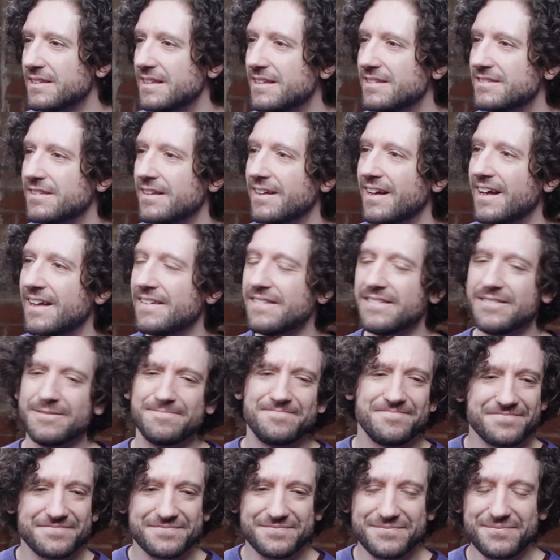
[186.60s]
Caesar and
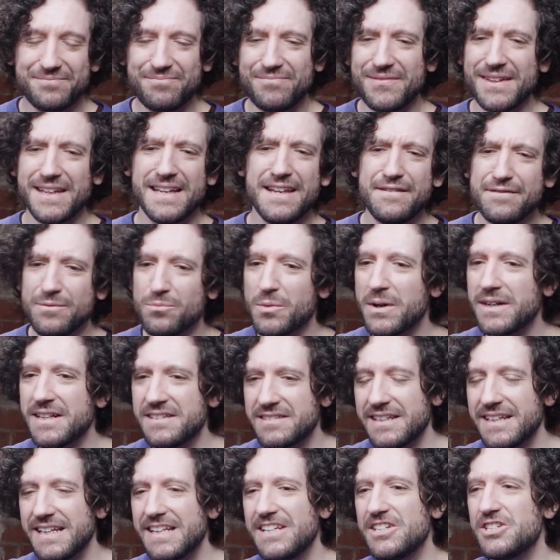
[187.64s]
even when
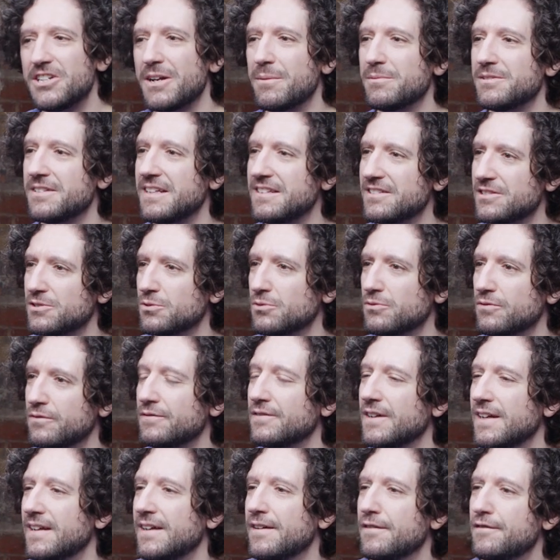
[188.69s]
he's in Egypt, he's sort
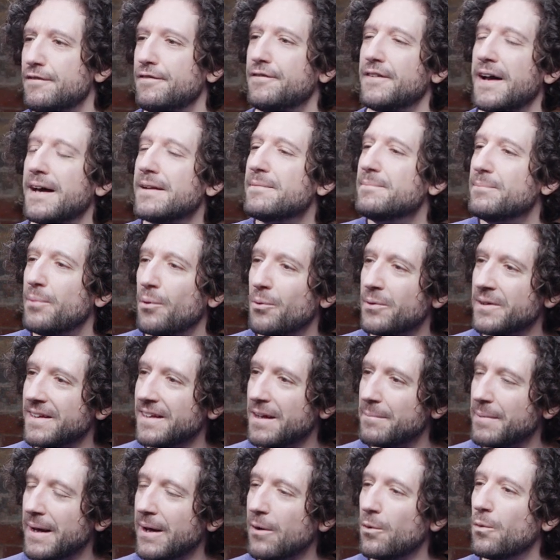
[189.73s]
of
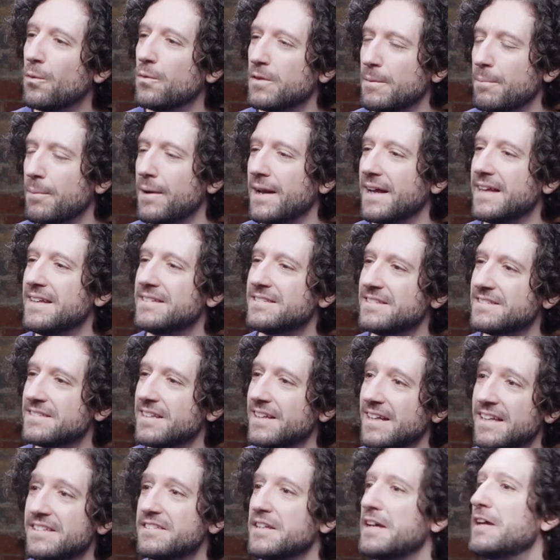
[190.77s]
fanboying about all the places
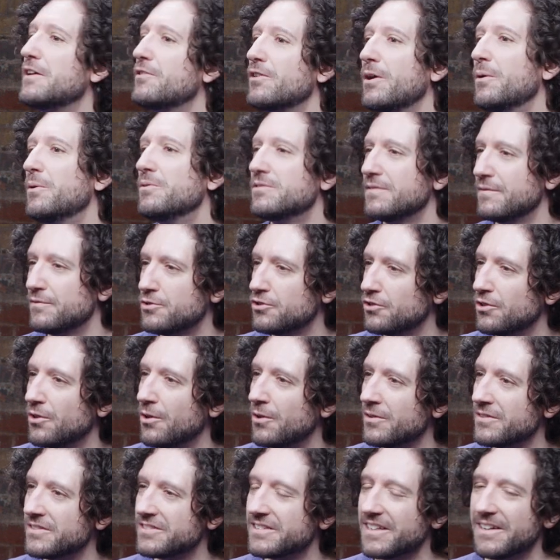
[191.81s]
that his heroes have
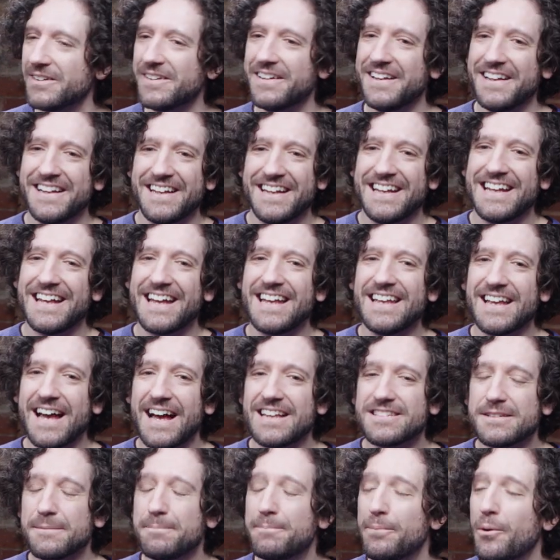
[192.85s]
trod. So
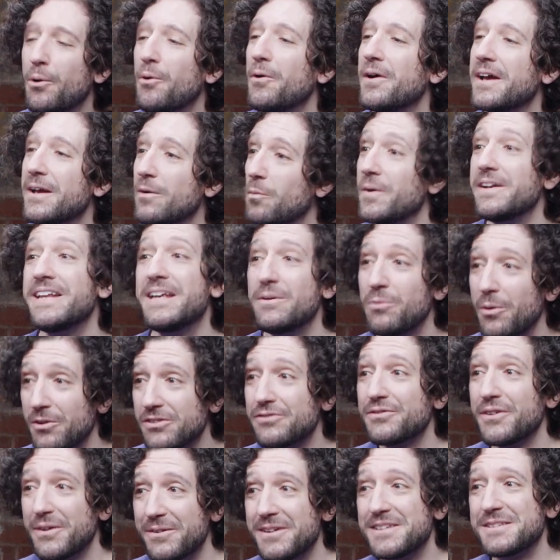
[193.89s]
as a boy, when he
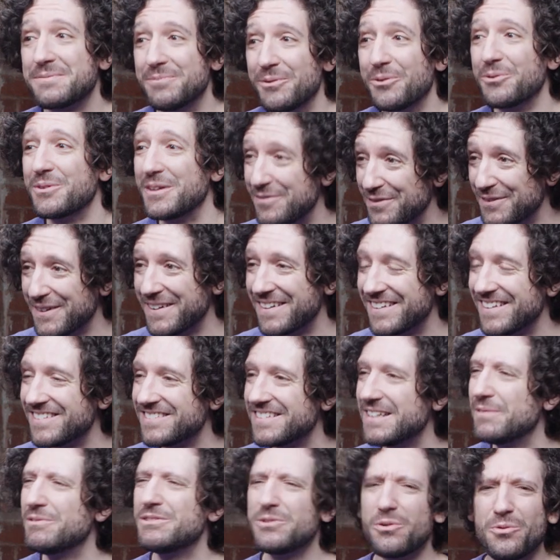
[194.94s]
was very small, in fairness,
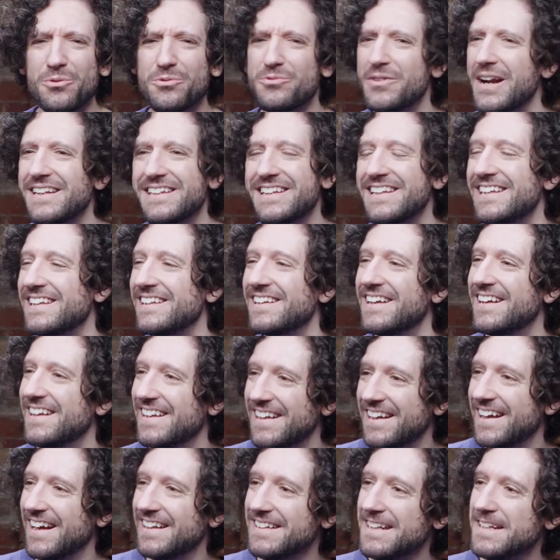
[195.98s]
he was already
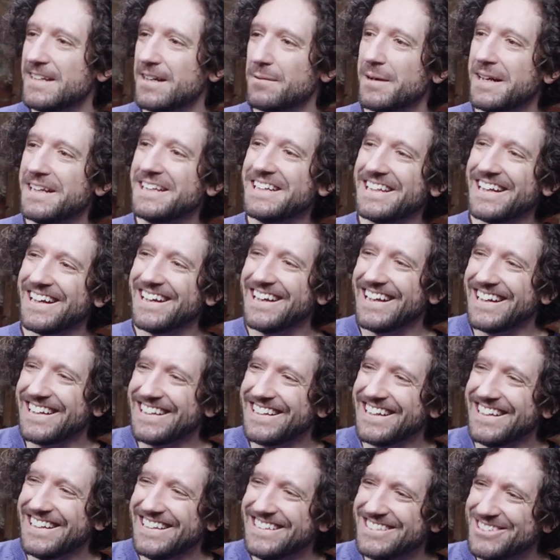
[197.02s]
an
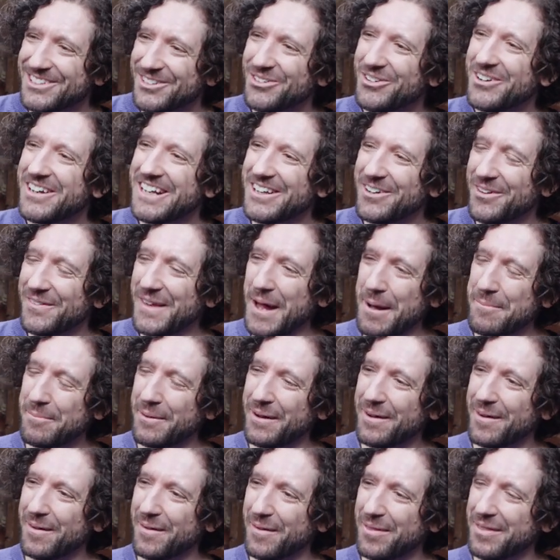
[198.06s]
egomaniac. He's already on that
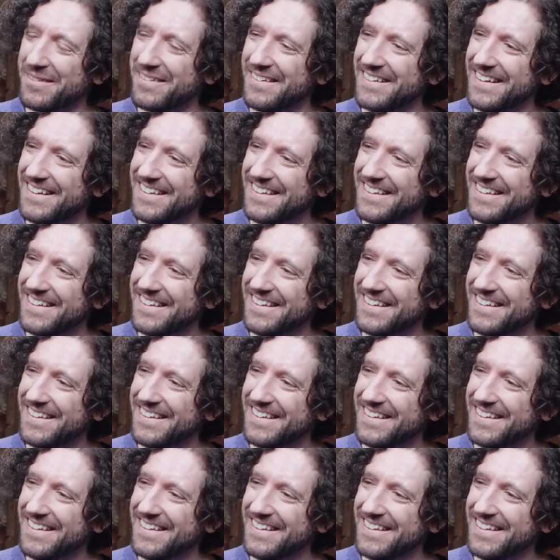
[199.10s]
path.